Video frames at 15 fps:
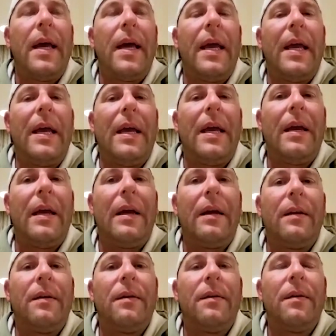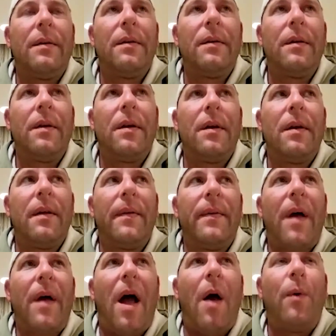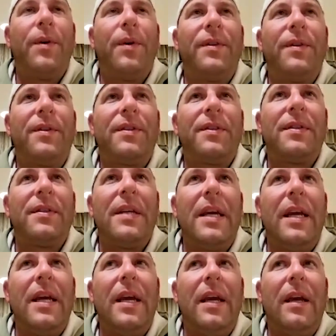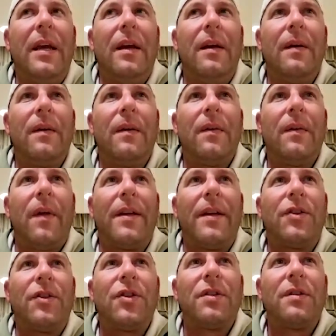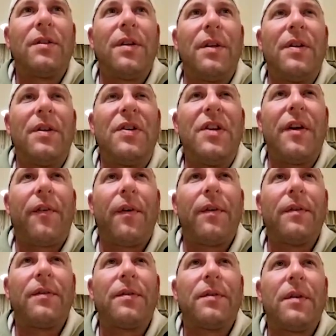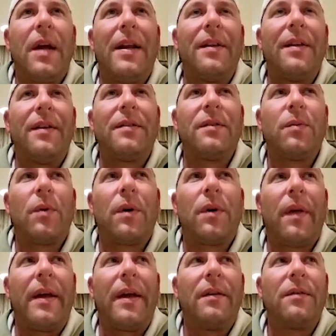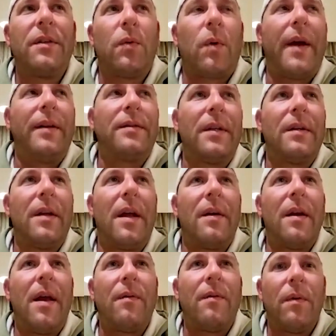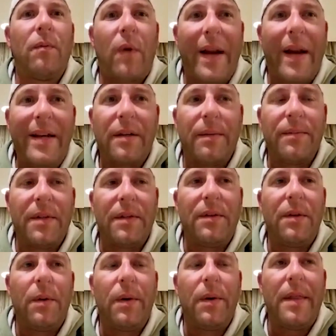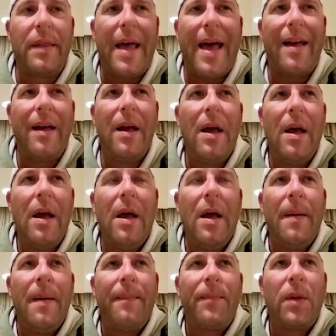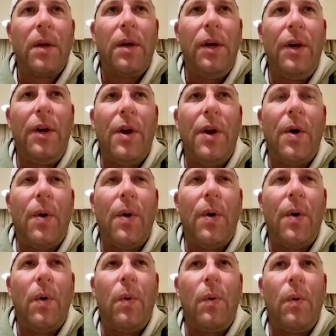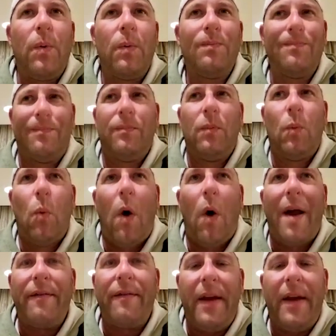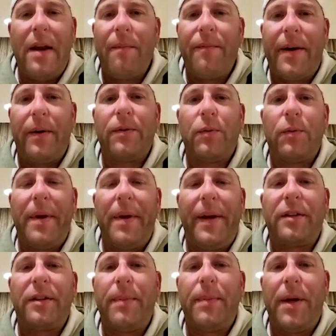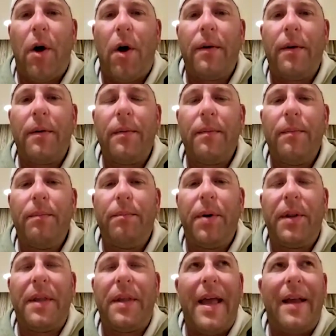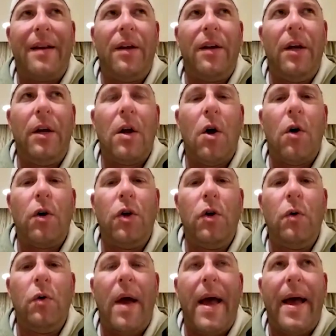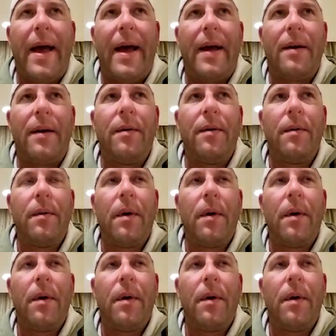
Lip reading: And I would see, like, just the difference, and this is where, like, civil rights and race comes into it, that, you know, white Vietnam veterans were being spit on, but then, you know, you had